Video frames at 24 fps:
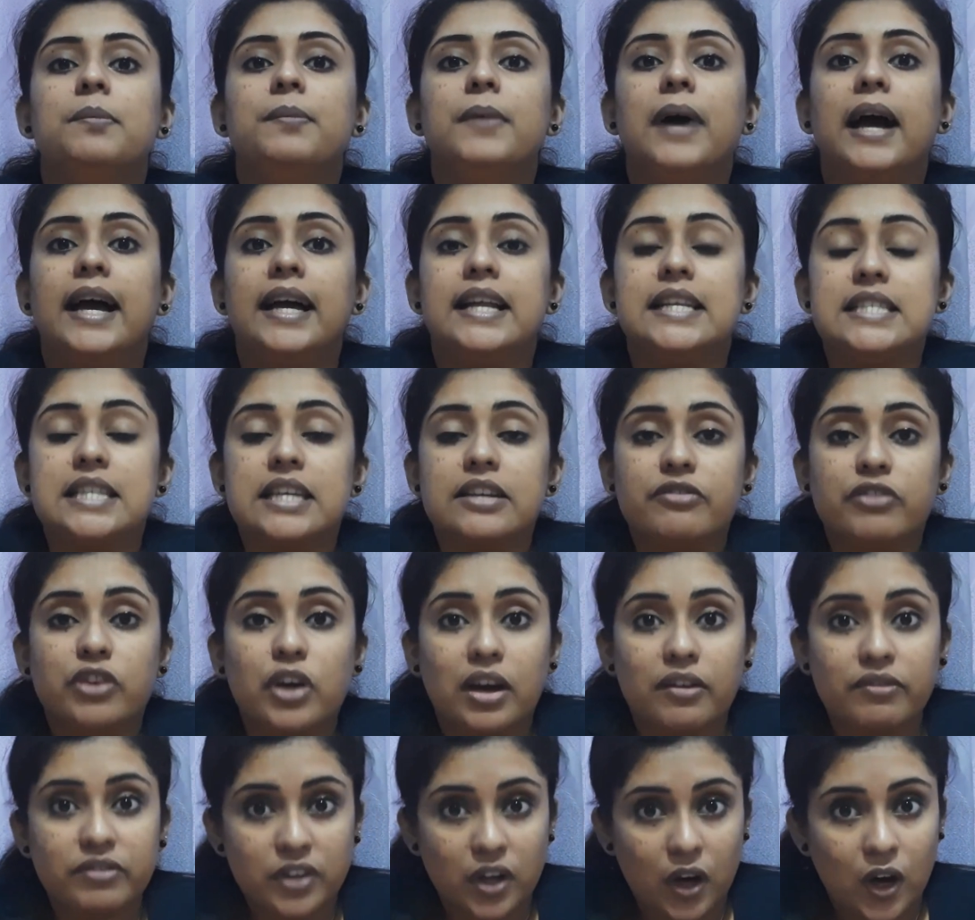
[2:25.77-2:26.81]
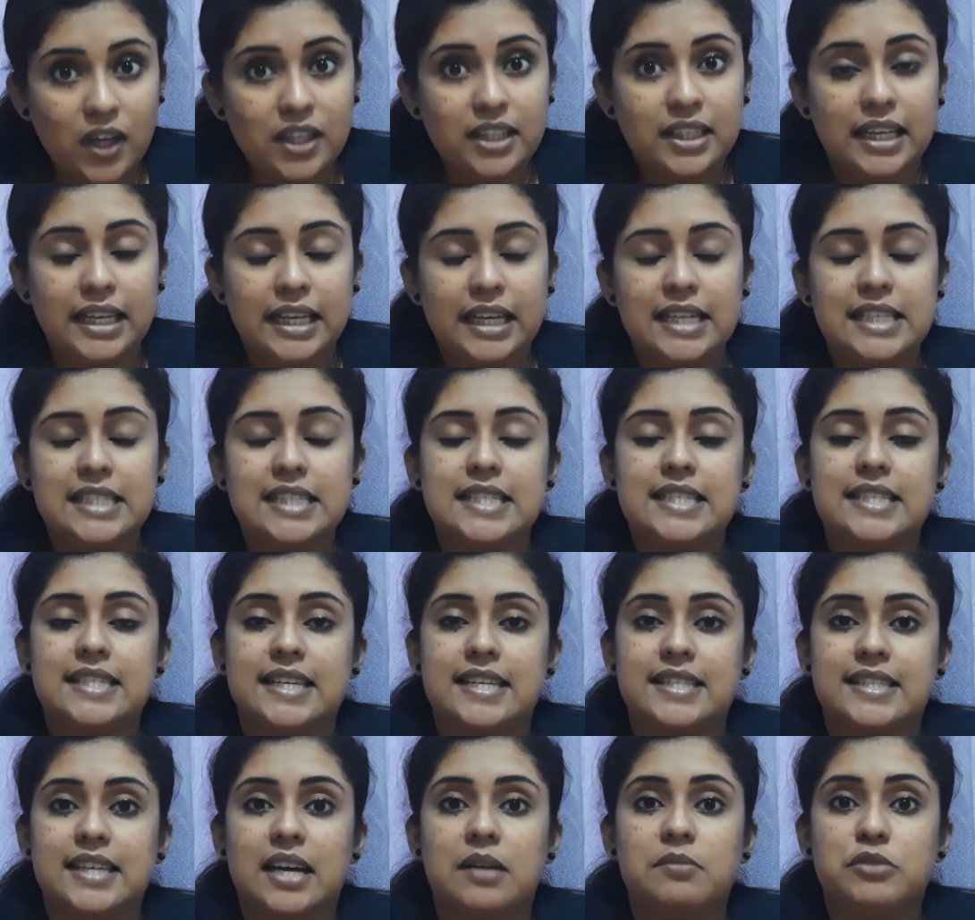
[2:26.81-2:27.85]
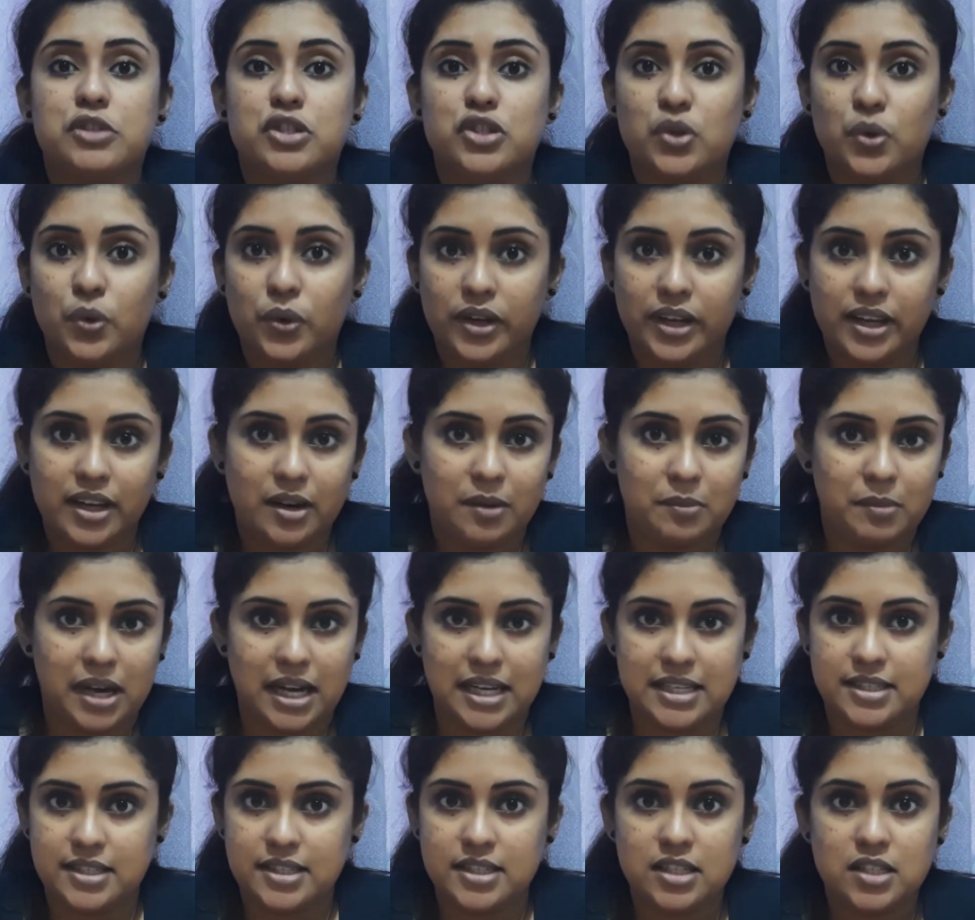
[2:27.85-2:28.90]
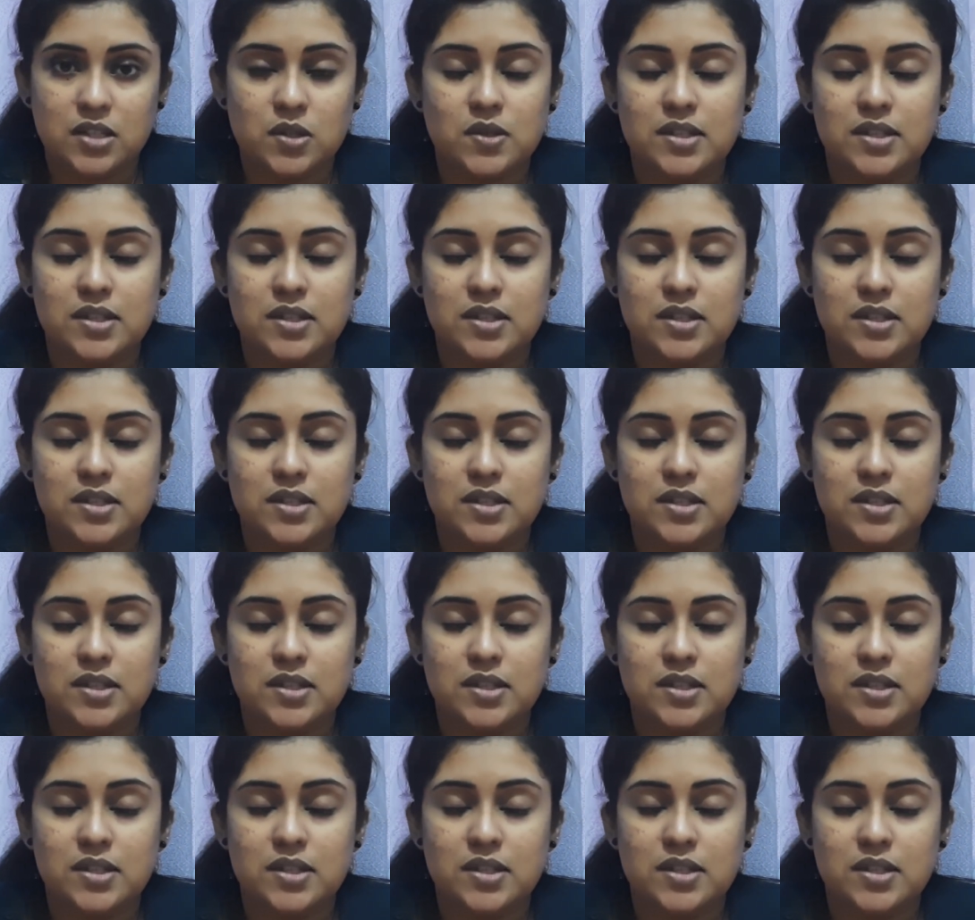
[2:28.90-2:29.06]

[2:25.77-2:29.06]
And if you have not cleared these exams during your master's,